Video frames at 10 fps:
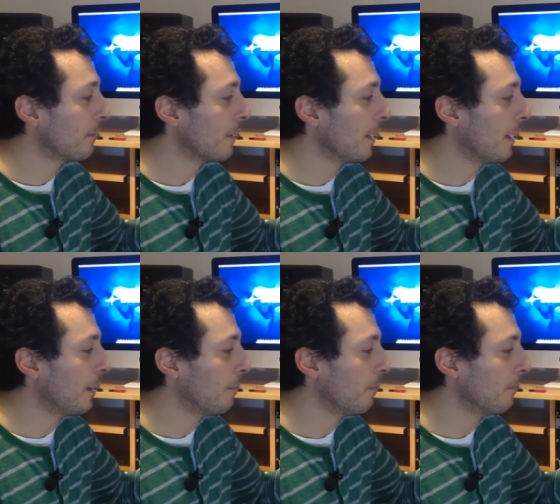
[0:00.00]

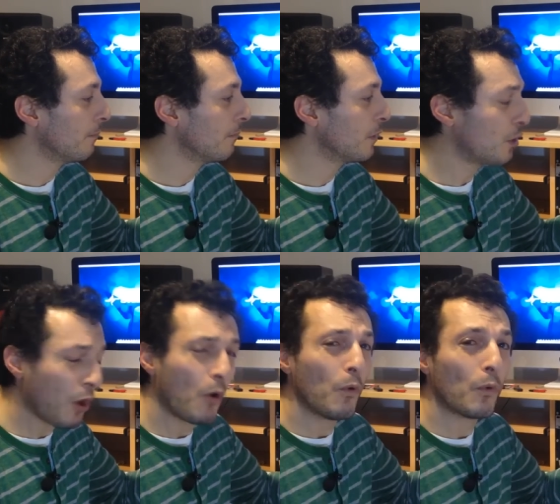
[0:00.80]

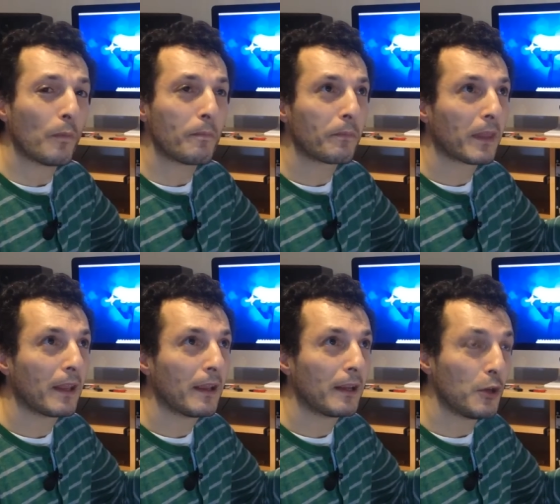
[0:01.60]
Though
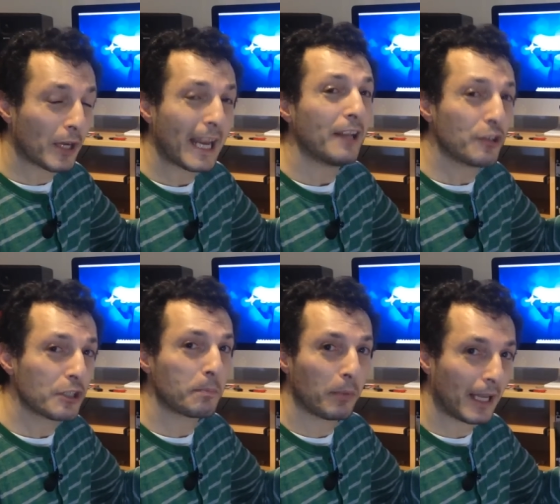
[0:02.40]
you can
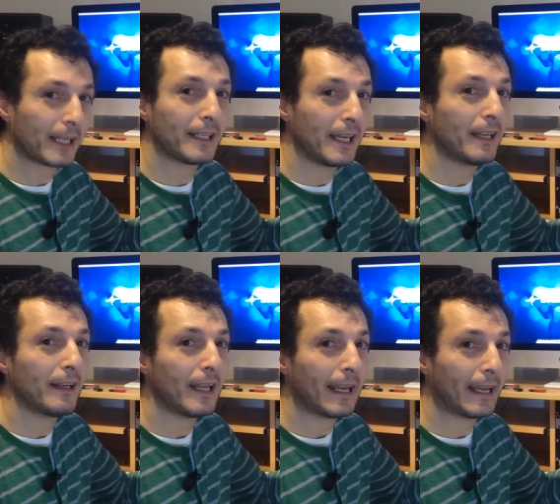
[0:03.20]
just plug it
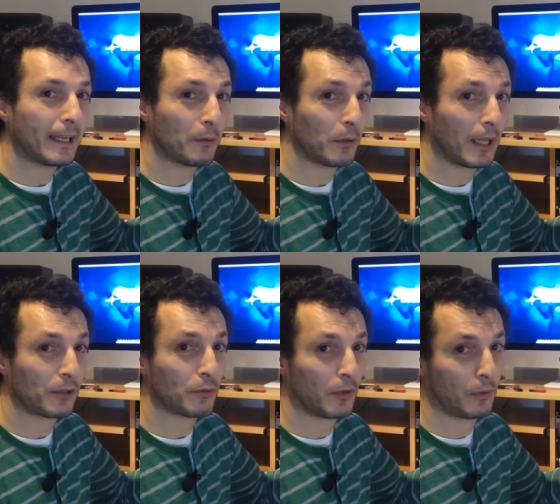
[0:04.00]
in and it will
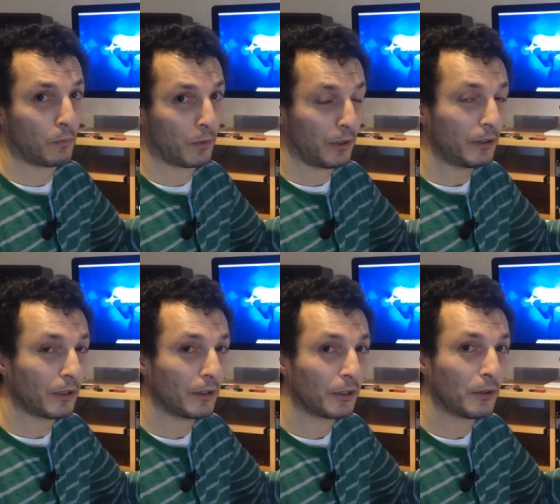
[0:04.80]
actually work.
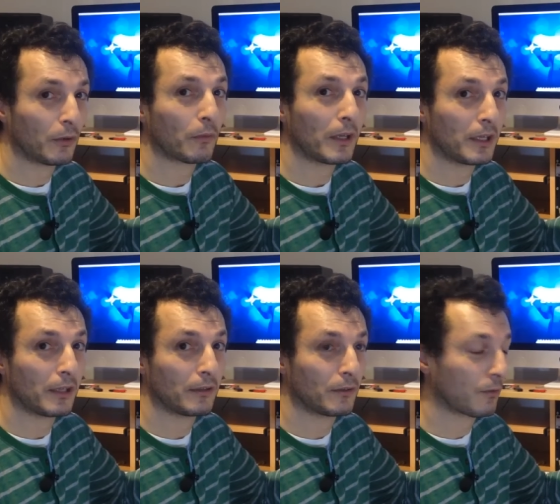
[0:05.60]
You don't really
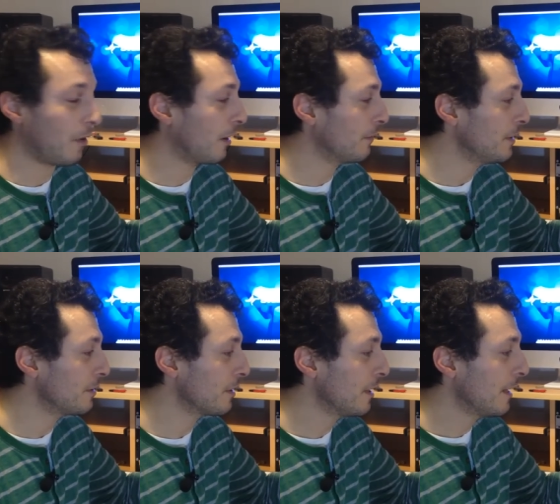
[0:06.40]
need
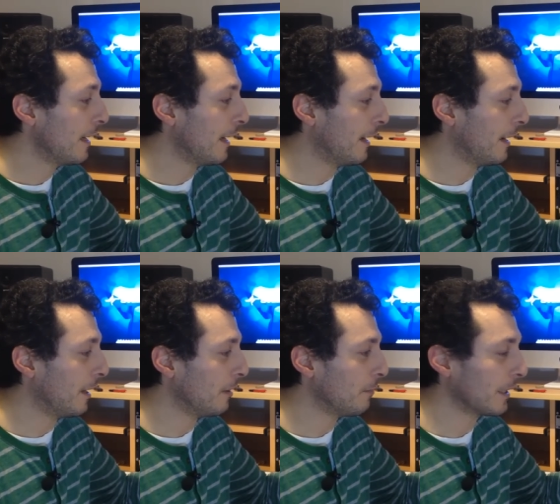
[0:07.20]
drivers,
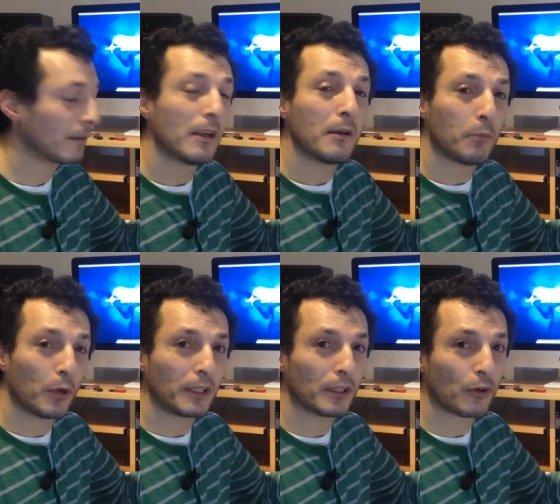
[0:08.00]
but
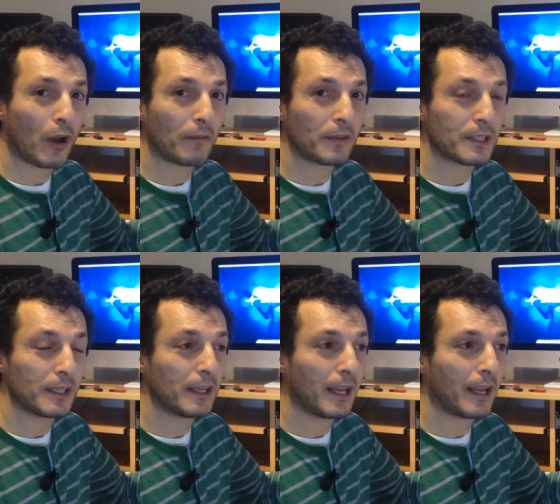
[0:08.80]
putting the drivers
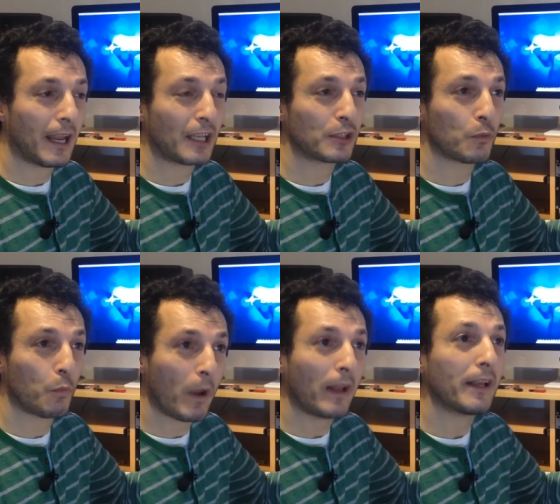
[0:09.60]
in there as
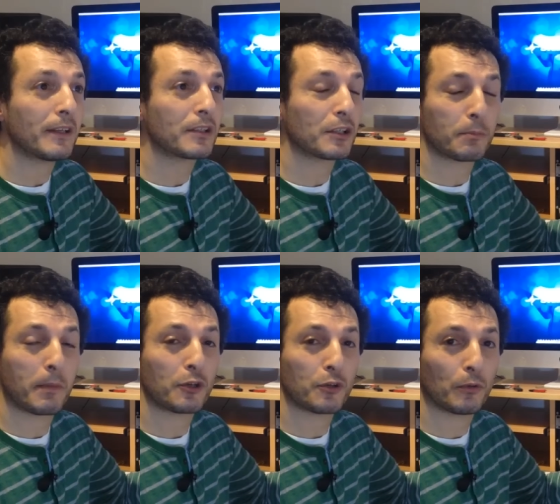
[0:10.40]
well as the
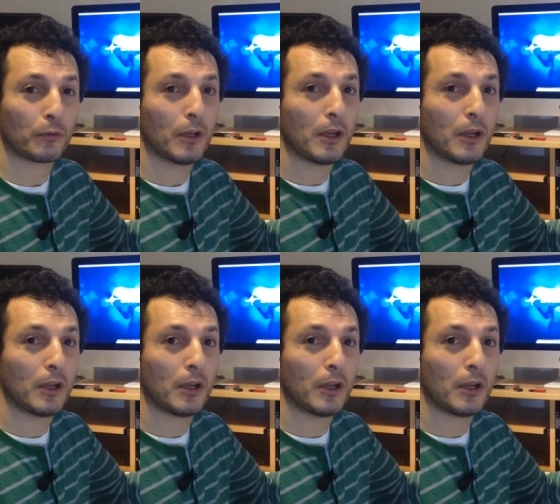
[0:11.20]
special